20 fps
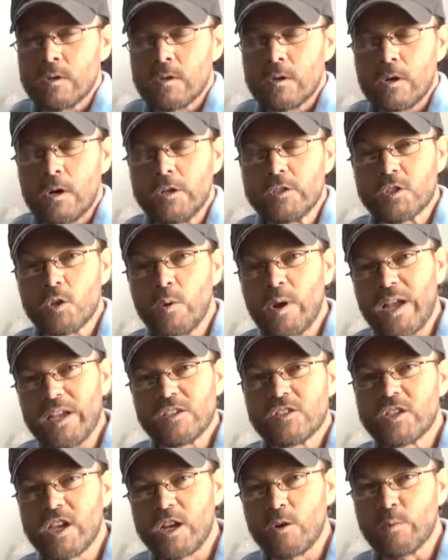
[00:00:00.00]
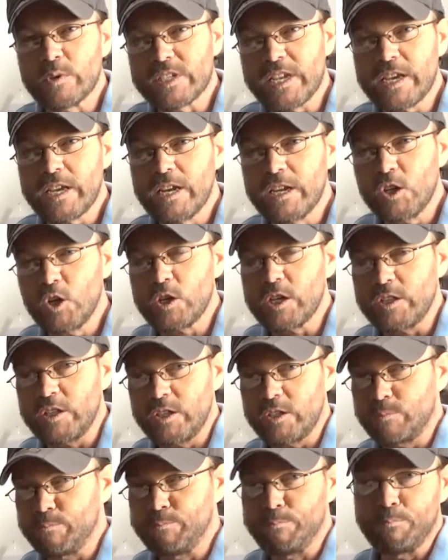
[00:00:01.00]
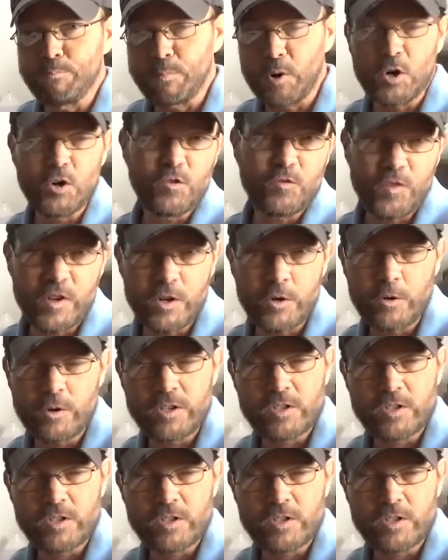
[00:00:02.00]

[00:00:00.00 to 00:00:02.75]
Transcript: Alright, so as stated, we're taking a look at this bird feeder.